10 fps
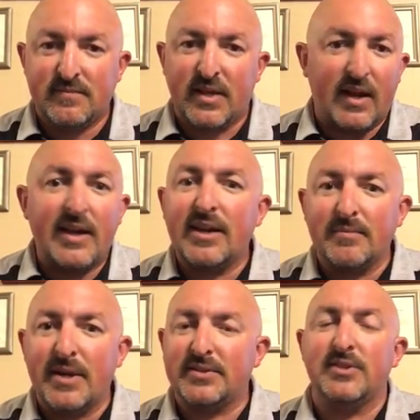And I get
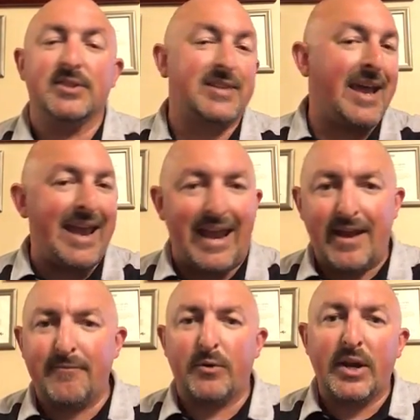messages
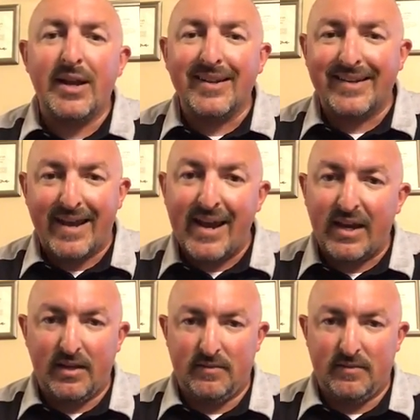every day.